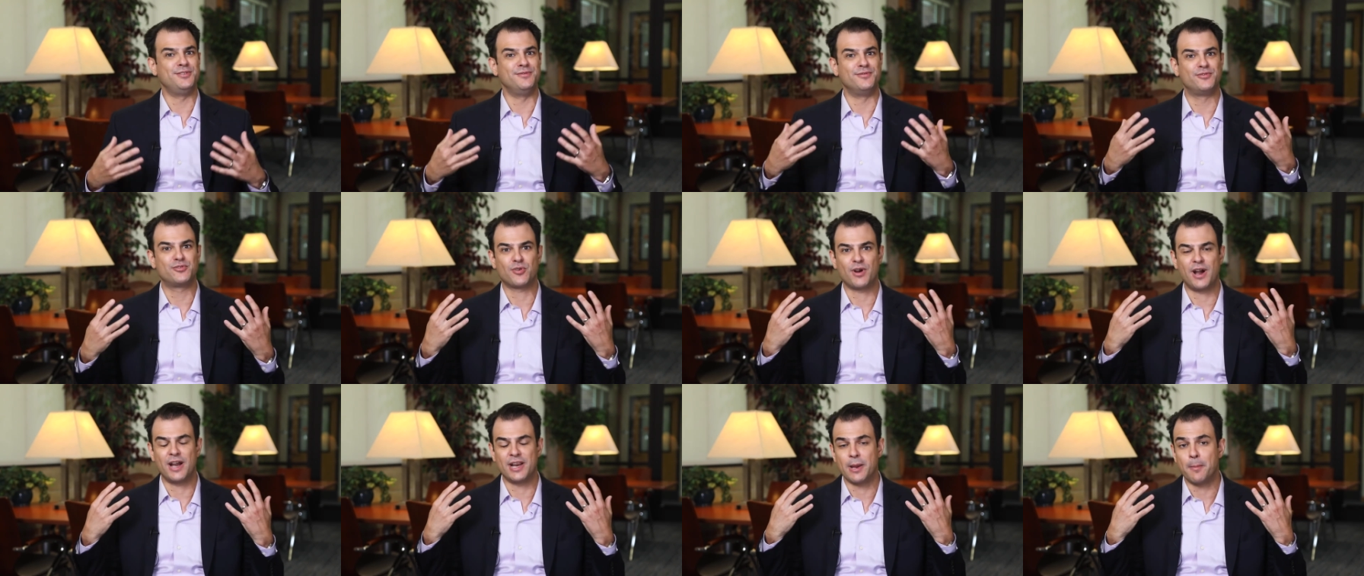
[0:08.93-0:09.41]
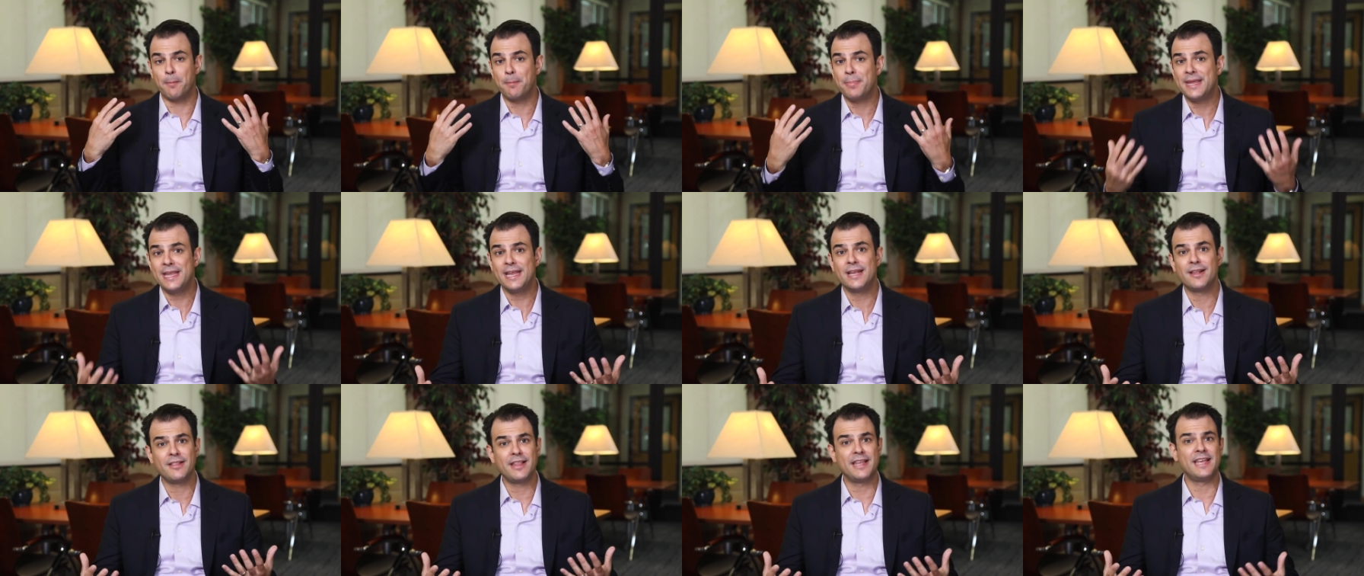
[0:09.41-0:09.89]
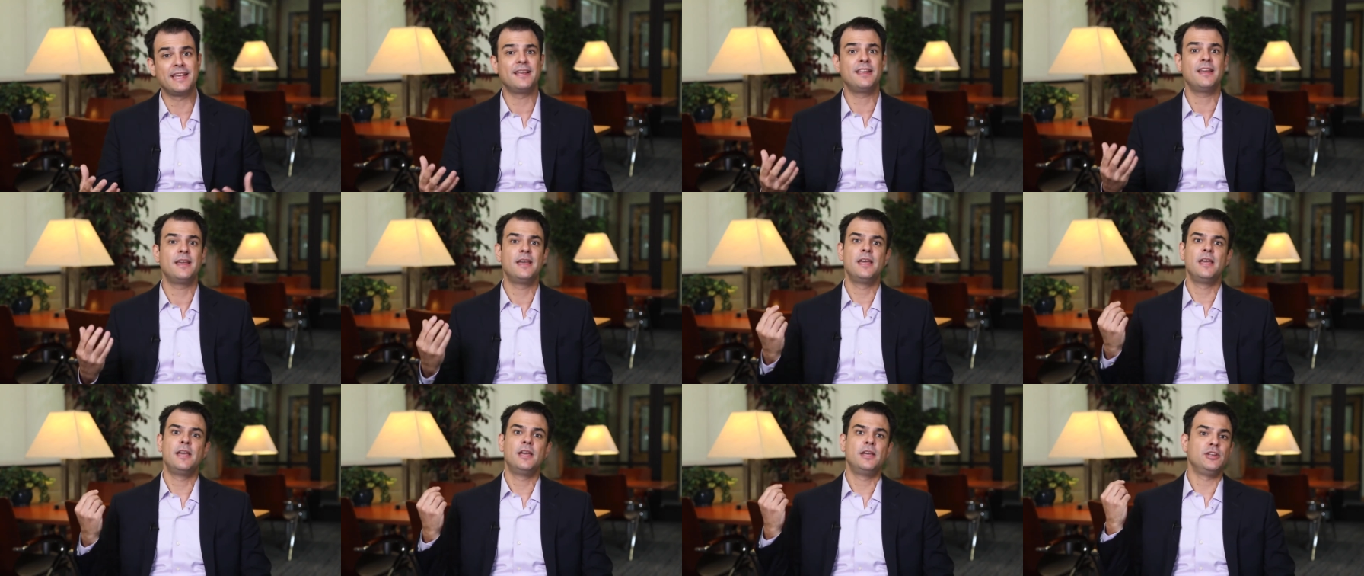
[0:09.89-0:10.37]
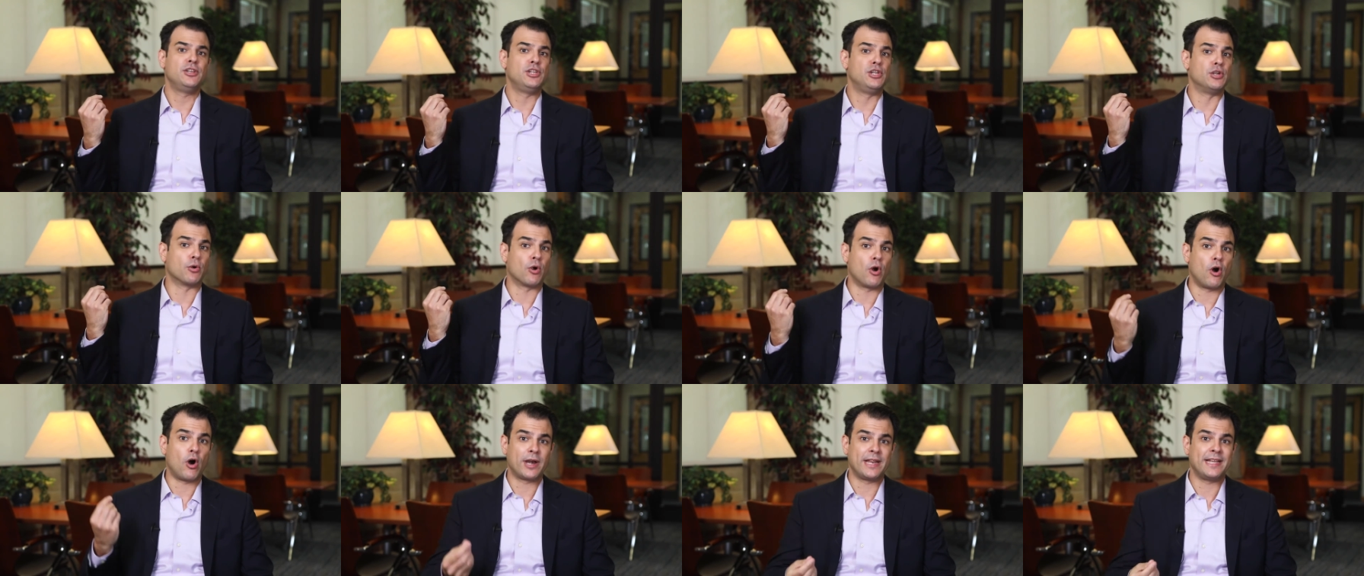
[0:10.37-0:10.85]
you've tried appealing to
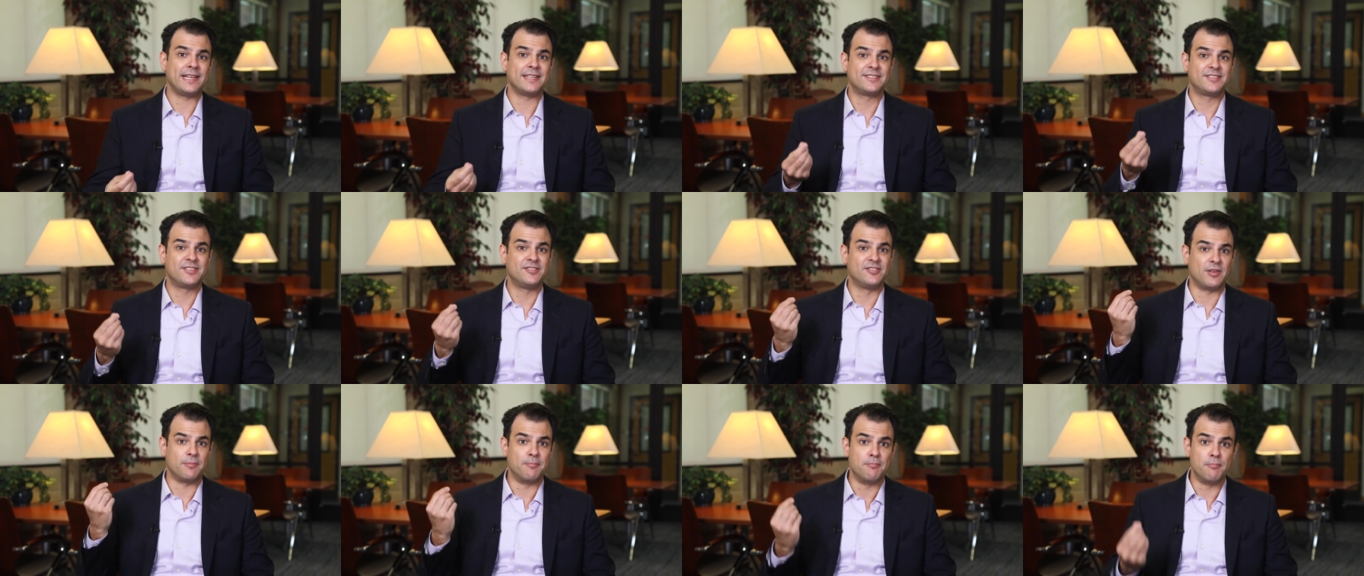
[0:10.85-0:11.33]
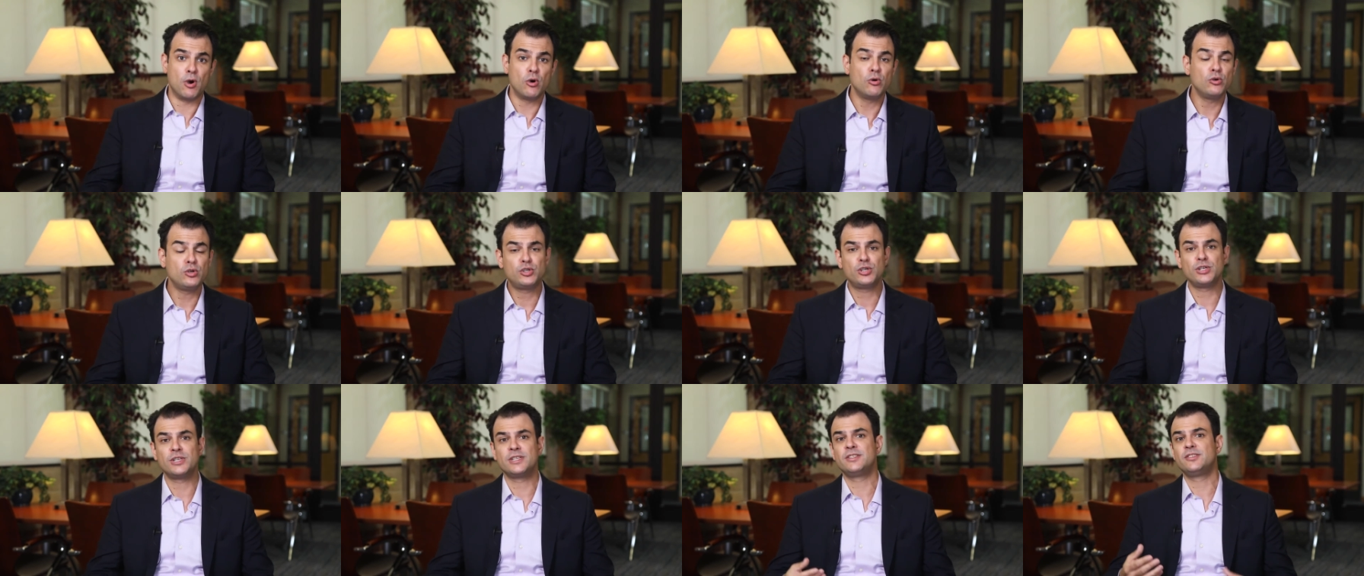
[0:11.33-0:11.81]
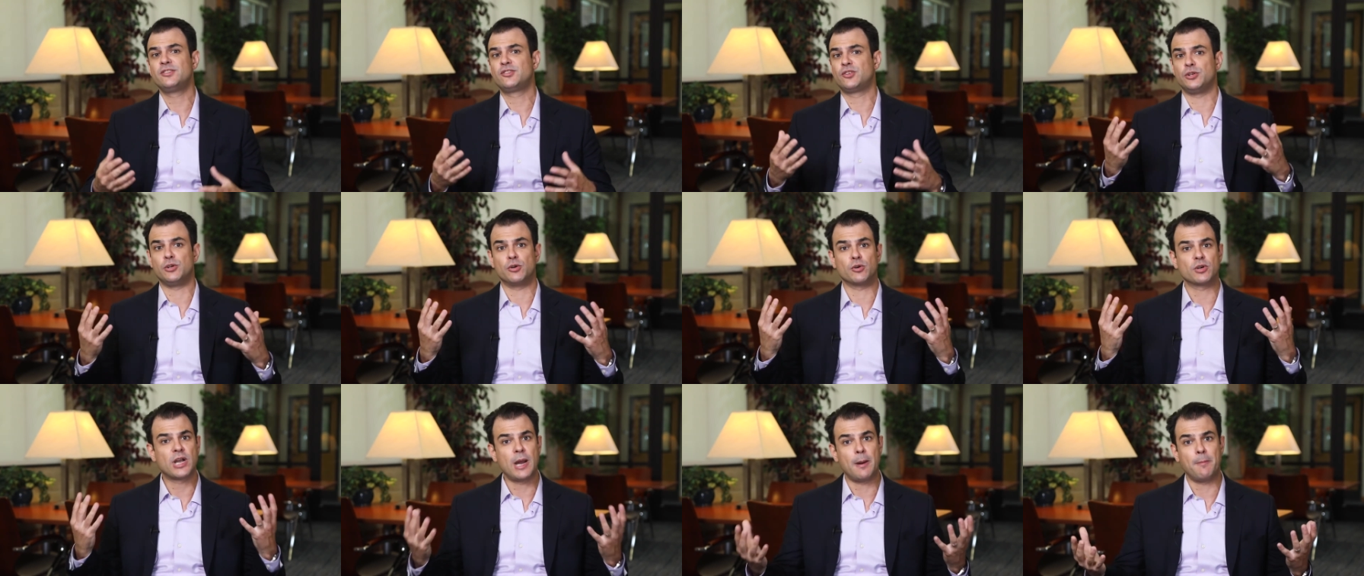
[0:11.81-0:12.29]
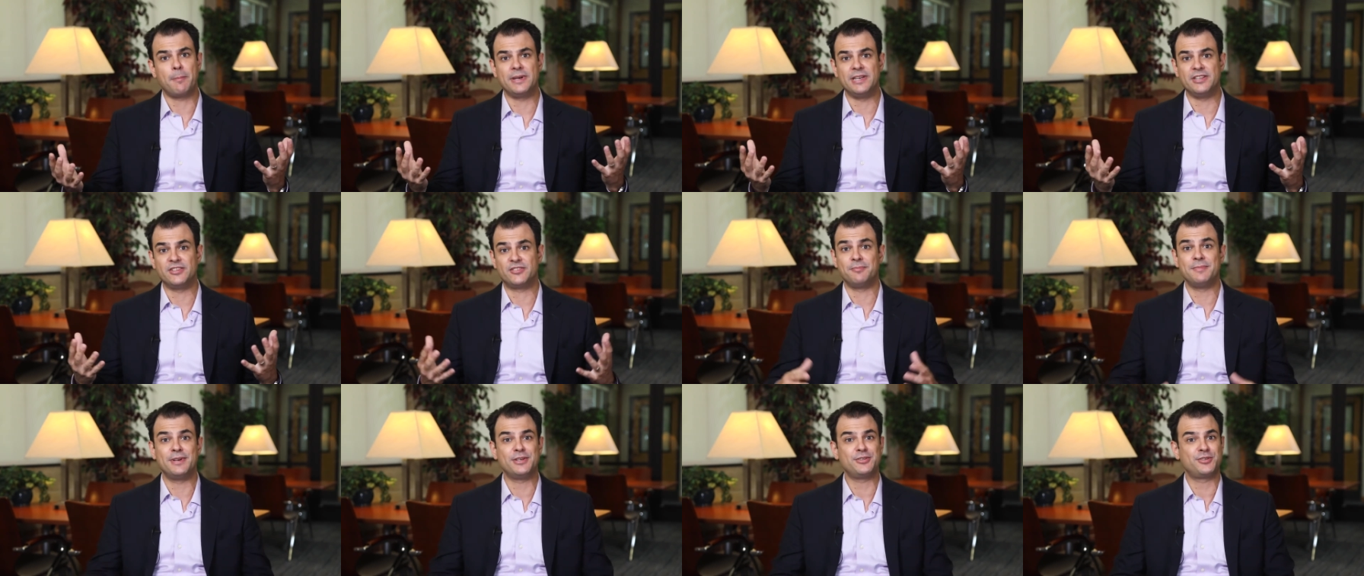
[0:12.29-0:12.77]
your audience's emotions or your
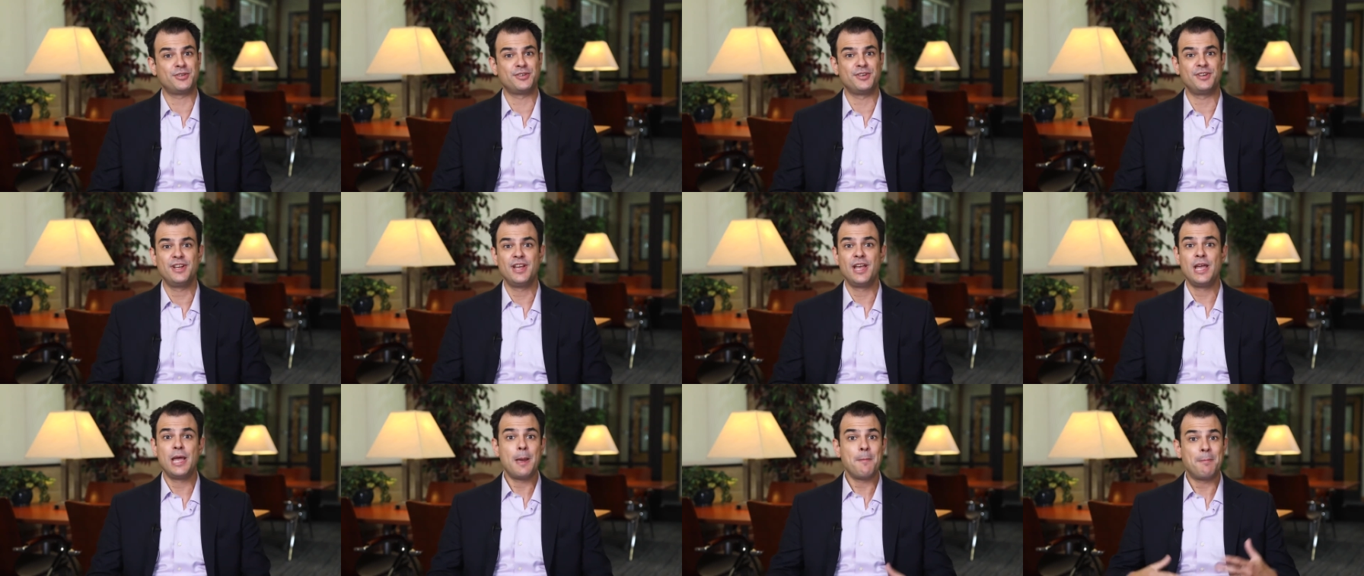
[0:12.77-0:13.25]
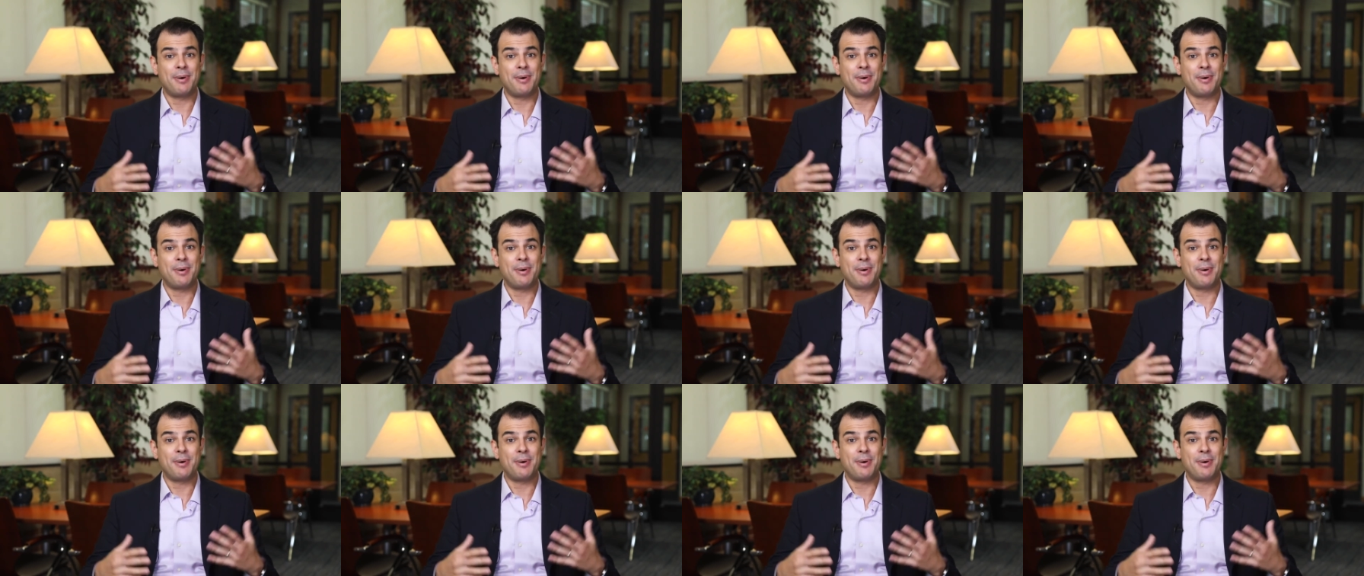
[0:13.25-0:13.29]
company's mission,